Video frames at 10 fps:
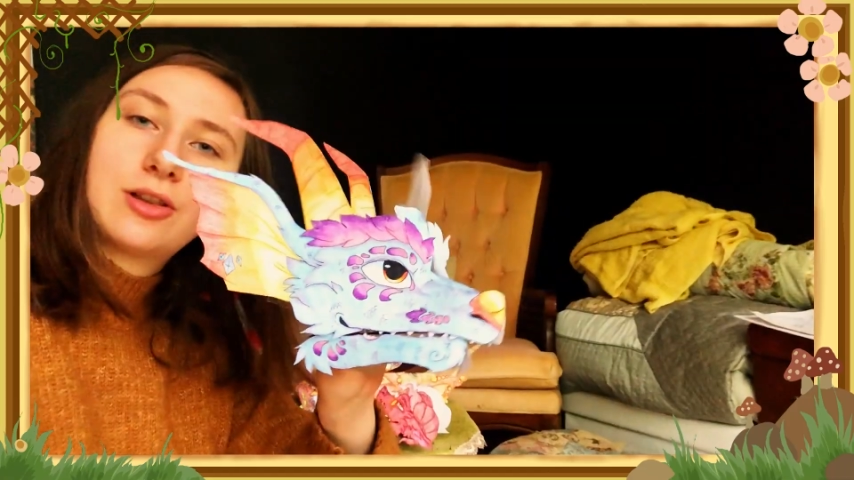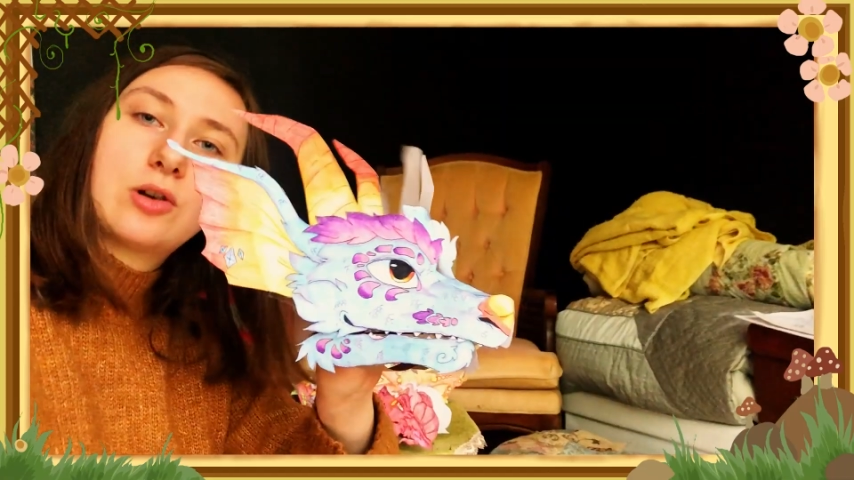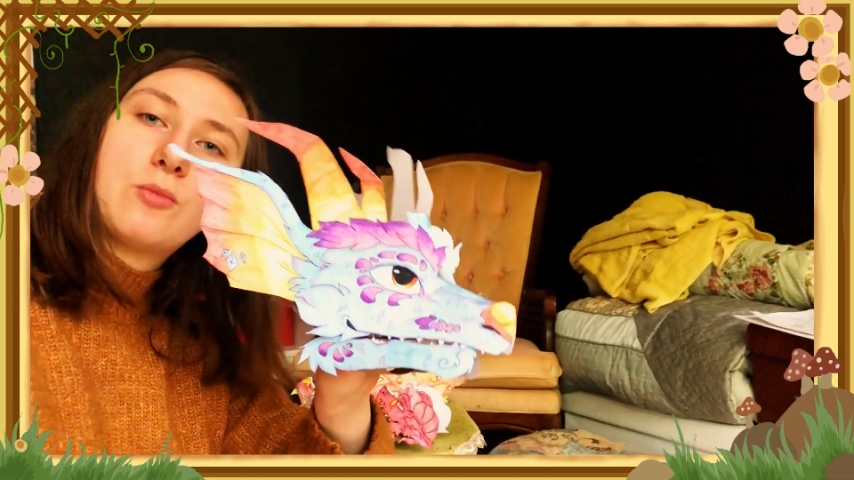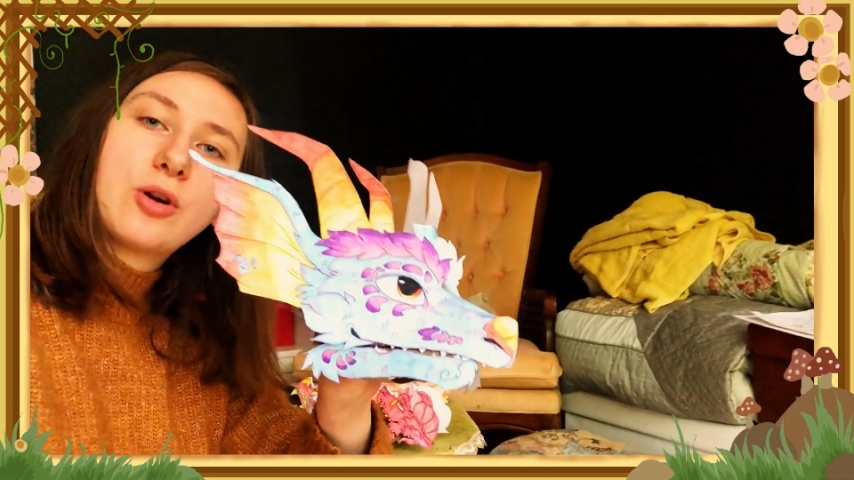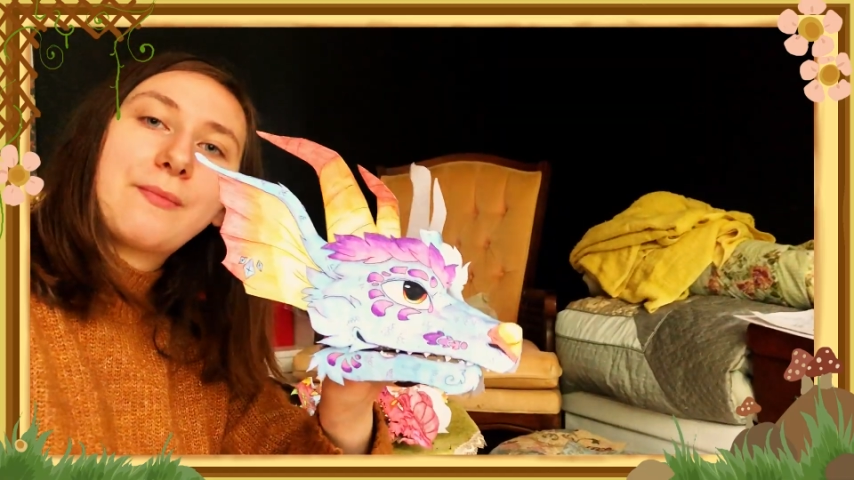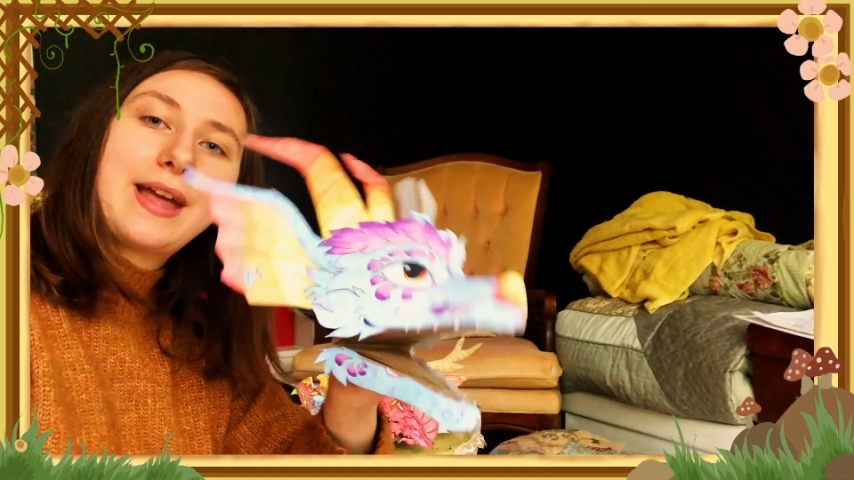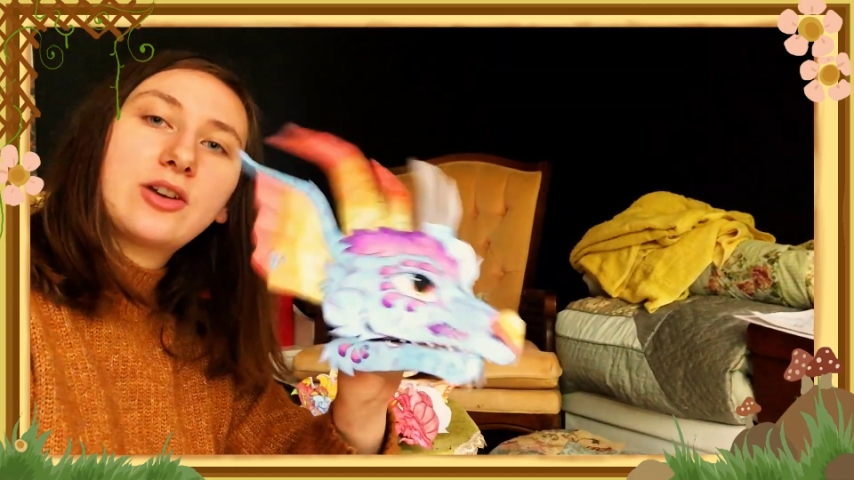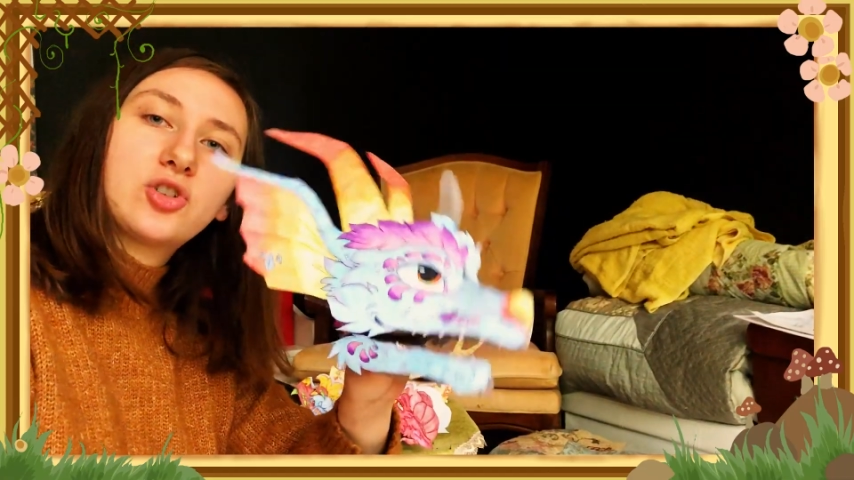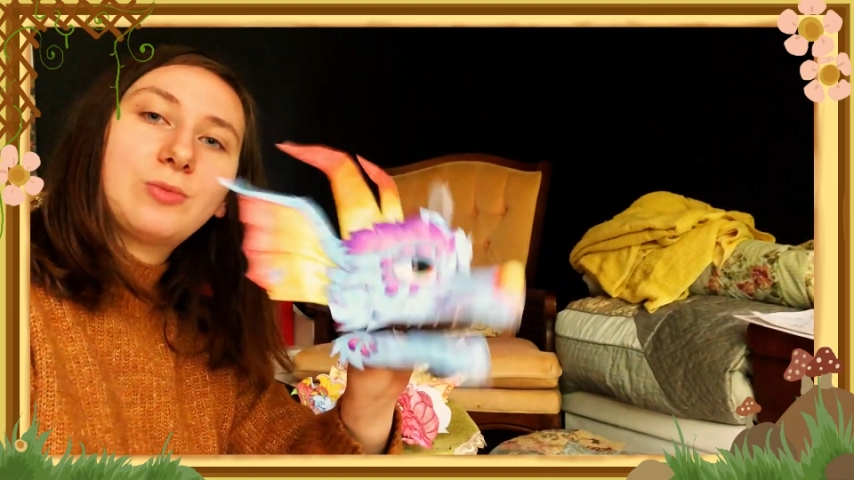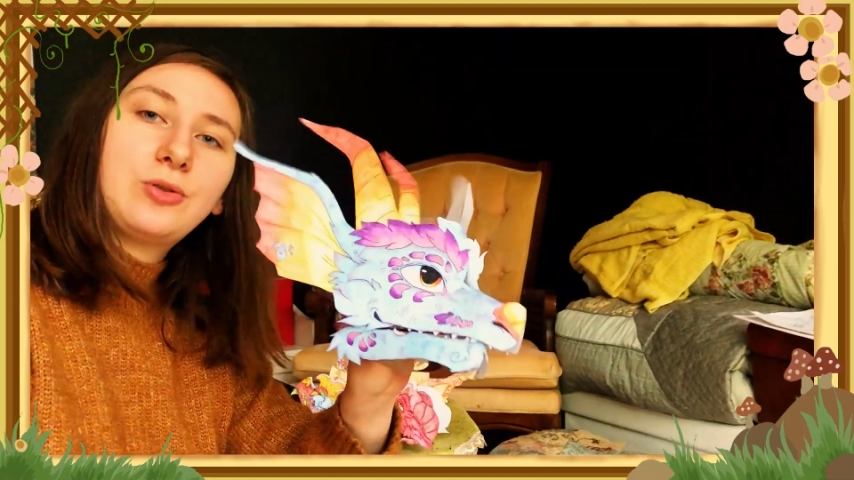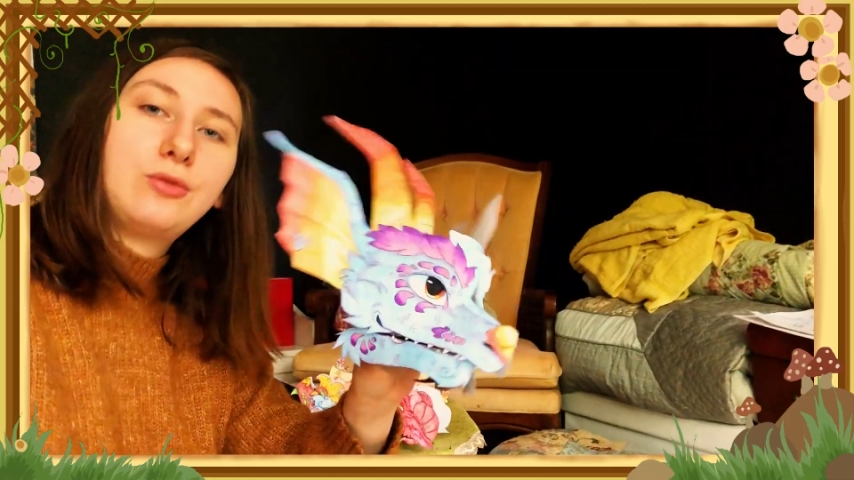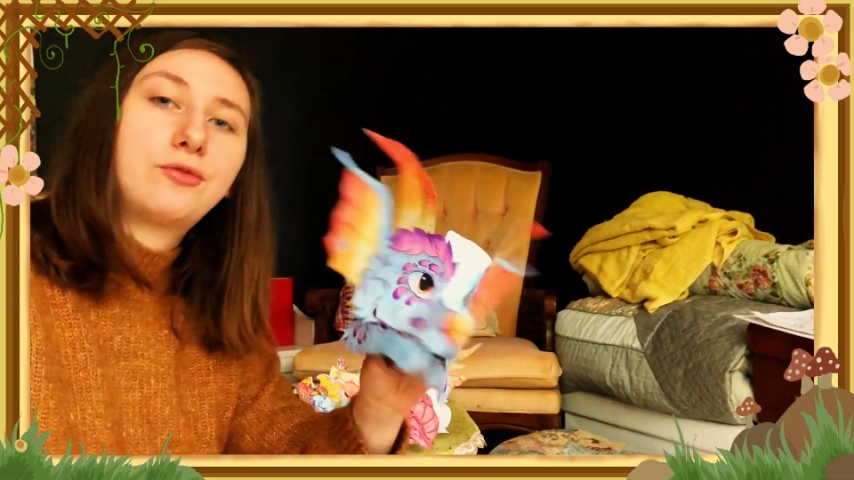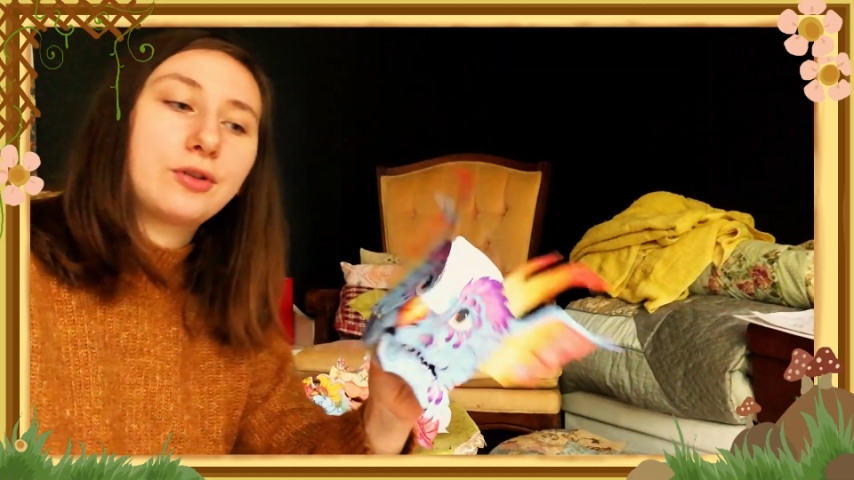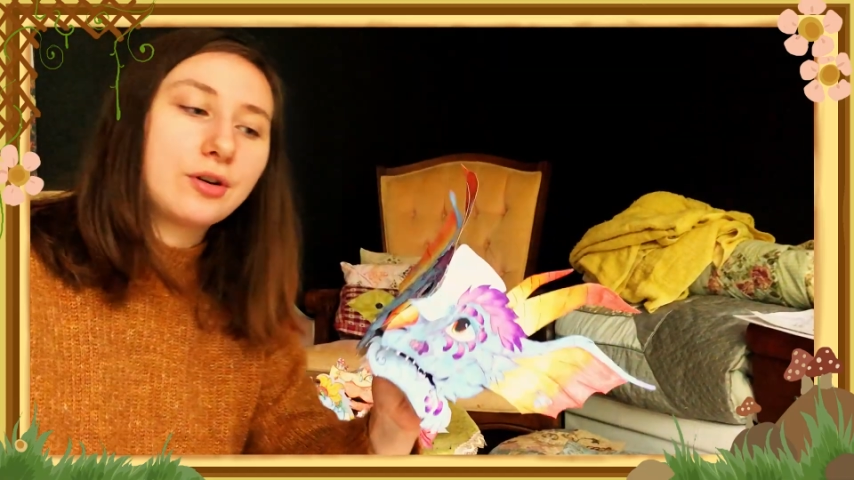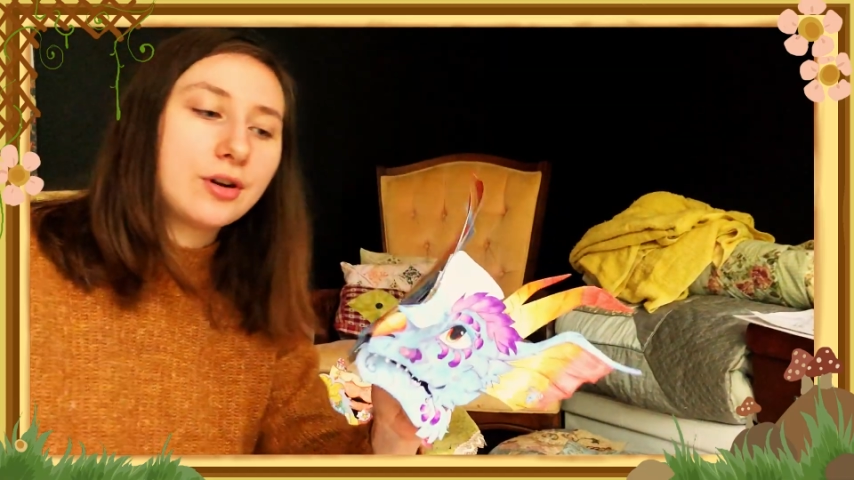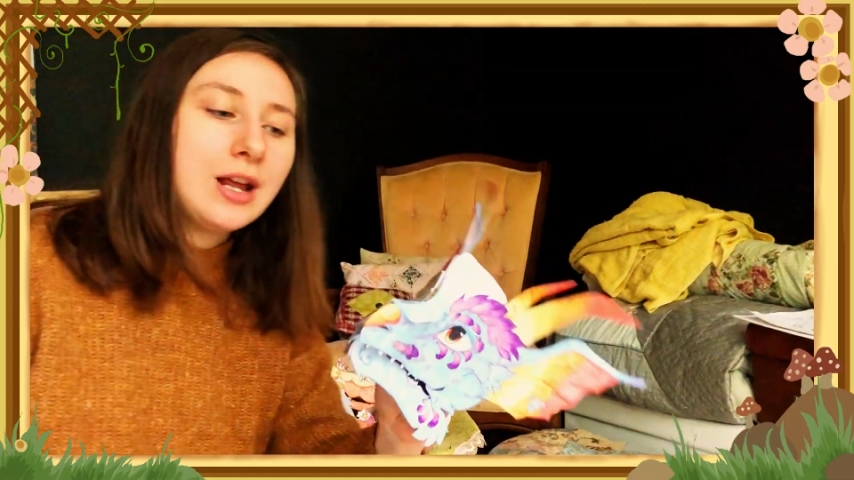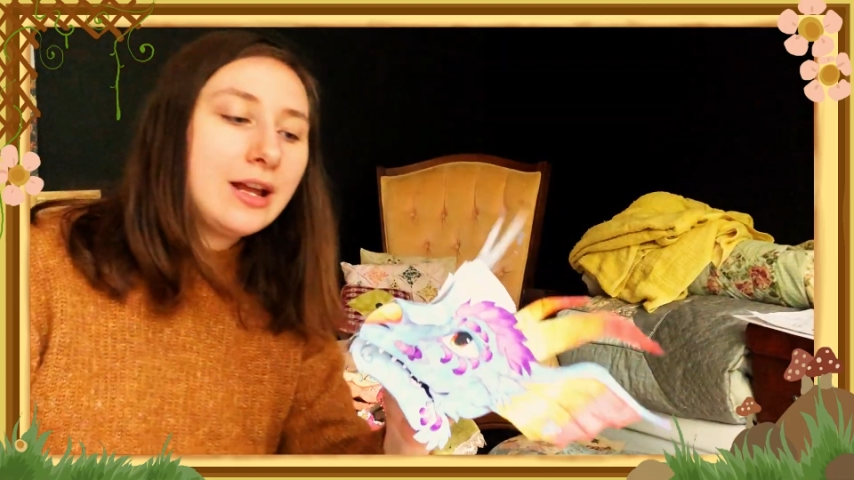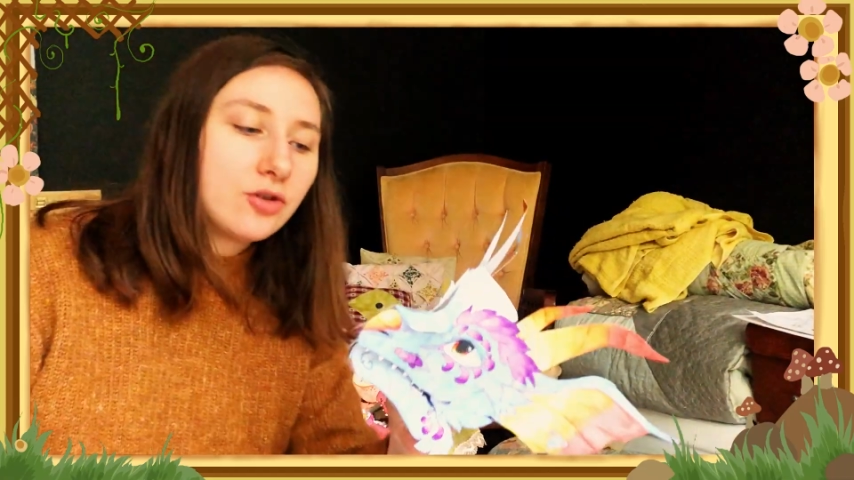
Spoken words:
a little more manageable for